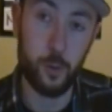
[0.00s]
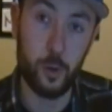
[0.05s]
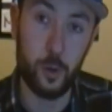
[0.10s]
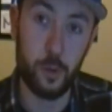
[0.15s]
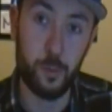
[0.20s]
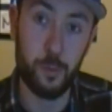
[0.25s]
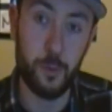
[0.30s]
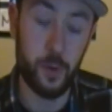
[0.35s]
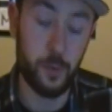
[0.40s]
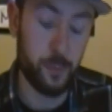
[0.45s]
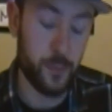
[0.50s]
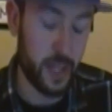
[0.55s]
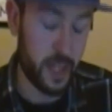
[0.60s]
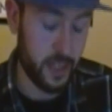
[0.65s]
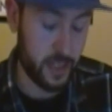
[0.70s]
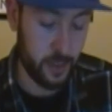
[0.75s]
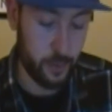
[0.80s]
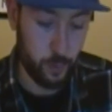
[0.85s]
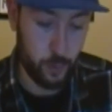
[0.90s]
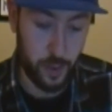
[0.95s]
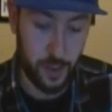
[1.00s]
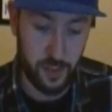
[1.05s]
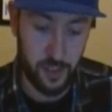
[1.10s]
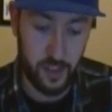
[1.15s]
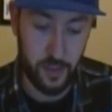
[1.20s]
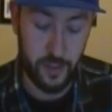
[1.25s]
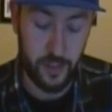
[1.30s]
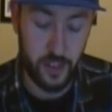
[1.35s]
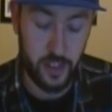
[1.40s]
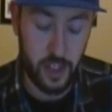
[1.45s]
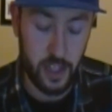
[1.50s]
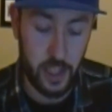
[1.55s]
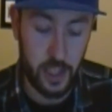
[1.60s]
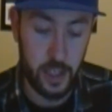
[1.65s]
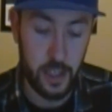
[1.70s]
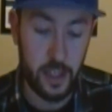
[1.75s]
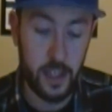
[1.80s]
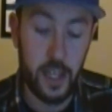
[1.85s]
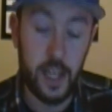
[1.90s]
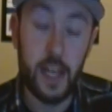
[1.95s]
4 back in
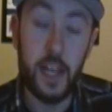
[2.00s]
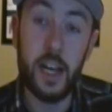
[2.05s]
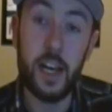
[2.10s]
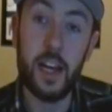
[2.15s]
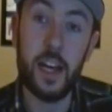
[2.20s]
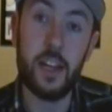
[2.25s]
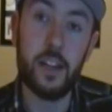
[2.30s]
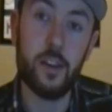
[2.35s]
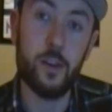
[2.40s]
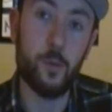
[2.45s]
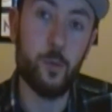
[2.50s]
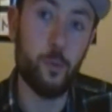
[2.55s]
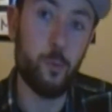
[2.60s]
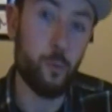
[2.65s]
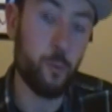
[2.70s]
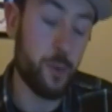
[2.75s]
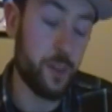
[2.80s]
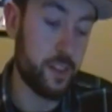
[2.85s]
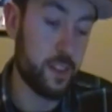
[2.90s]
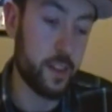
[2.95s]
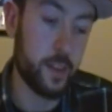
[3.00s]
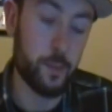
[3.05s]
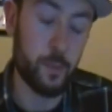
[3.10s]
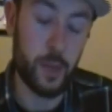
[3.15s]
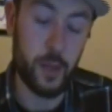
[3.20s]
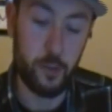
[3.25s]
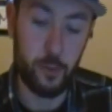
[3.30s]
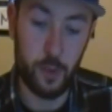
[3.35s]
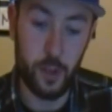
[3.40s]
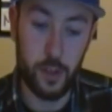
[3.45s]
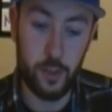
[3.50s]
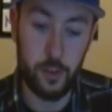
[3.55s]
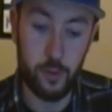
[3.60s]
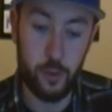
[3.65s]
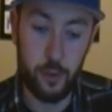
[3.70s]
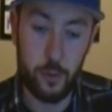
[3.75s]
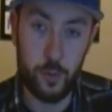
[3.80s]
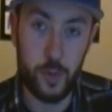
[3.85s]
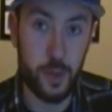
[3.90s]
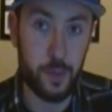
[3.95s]
2017 and the recent Metroid
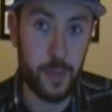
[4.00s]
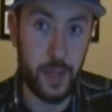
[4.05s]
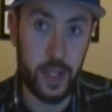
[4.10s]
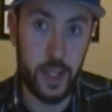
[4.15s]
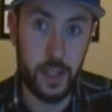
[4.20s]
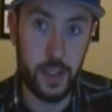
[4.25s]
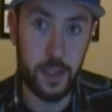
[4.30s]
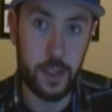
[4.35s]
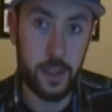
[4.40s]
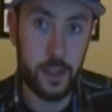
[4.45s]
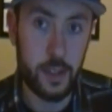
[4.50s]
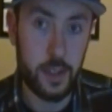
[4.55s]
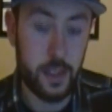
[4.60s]
2 remake.